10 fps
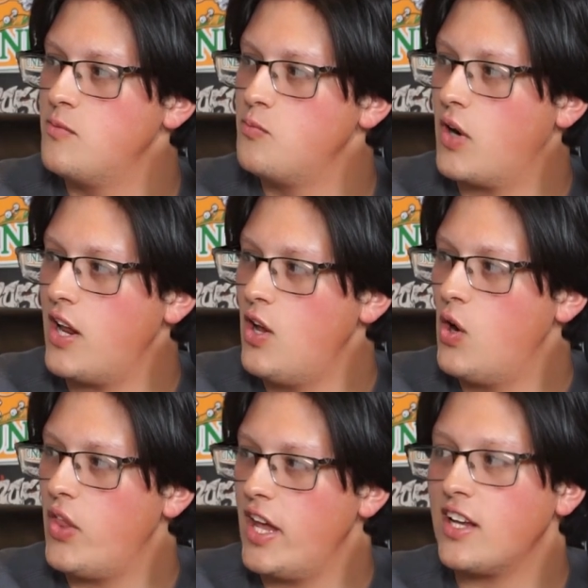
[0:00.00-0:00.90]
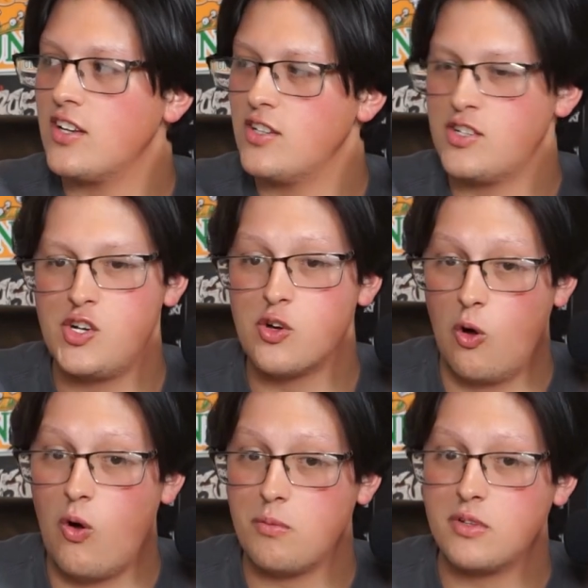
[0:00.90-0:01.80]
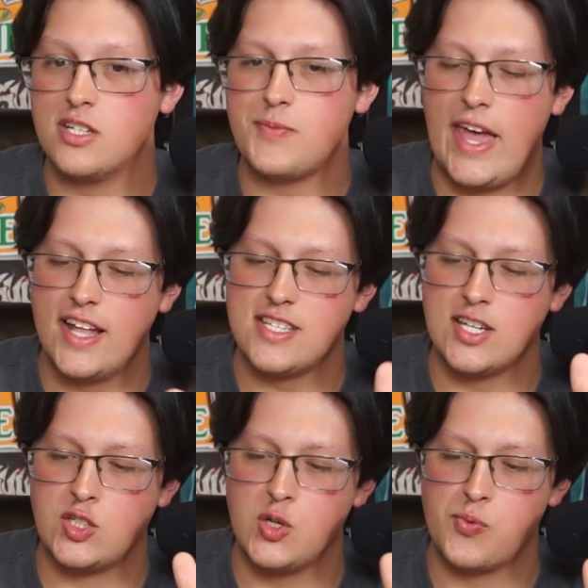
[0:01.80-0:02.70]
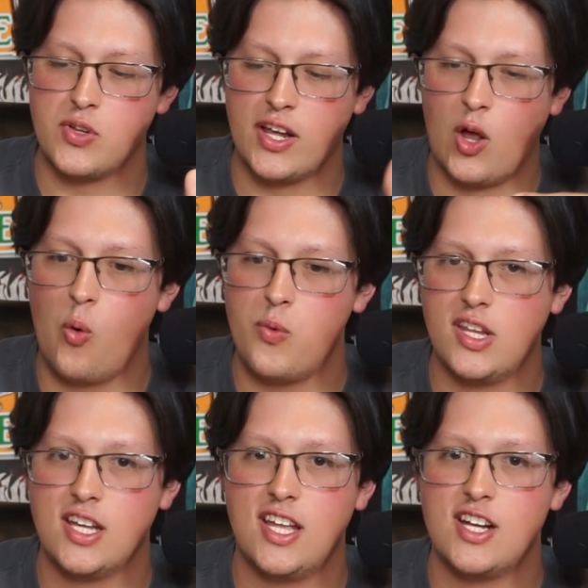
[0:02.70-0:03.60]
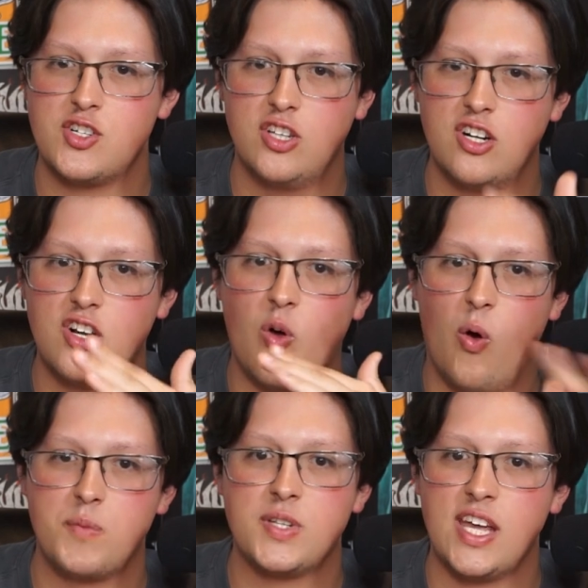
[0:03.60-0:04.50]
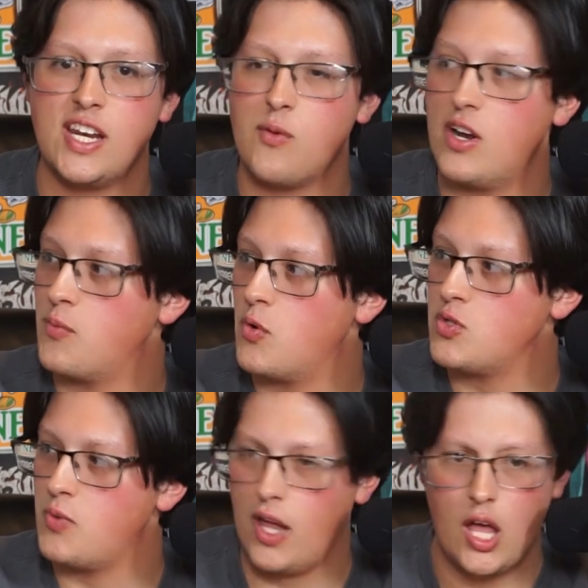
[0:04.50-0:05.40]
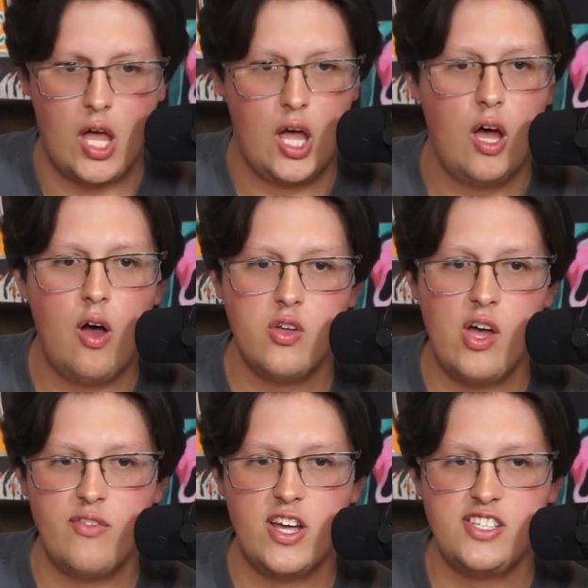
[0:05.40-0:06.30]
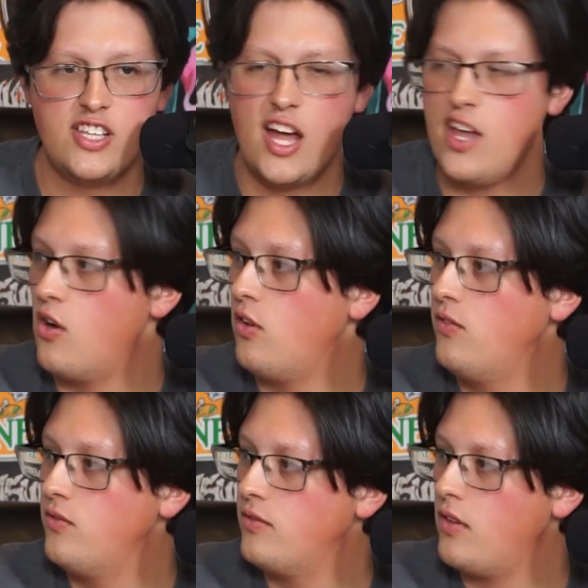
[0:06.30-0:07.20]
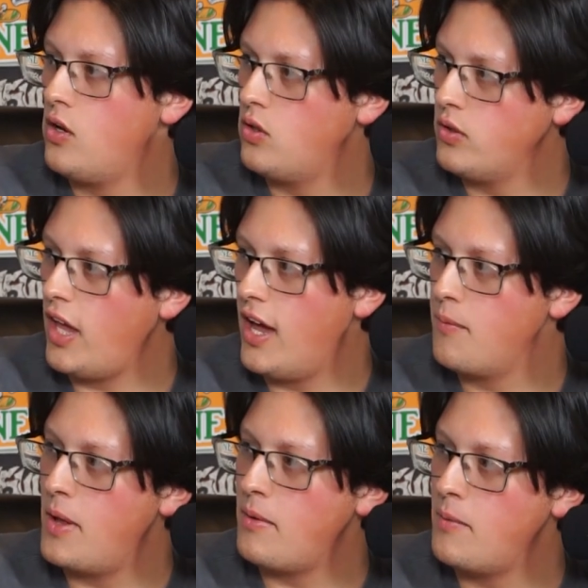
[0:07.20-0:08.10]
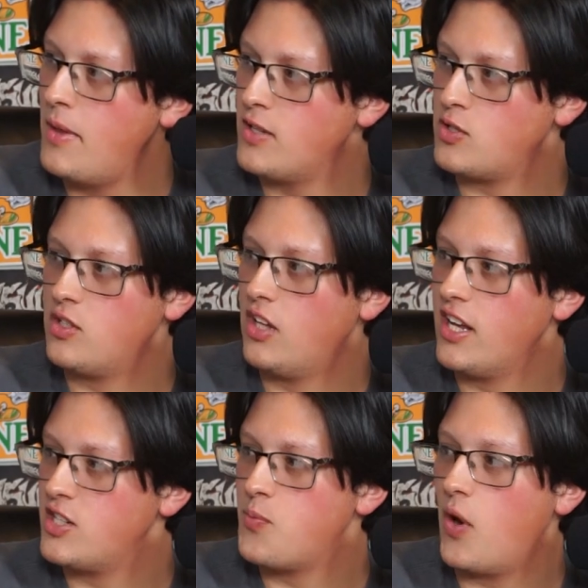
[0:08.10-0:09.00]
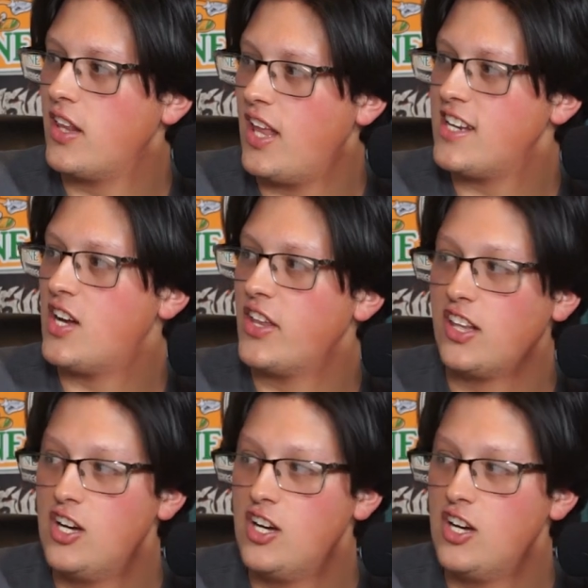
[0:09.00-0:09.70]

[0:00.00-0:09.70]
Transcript: But I know like she'll go up, because my aunt's like super like open like that, she'll literally go up to any random person and be like, oh, you have nice style, oh yeah, blah, blah, blah. So she probably liked how they looked.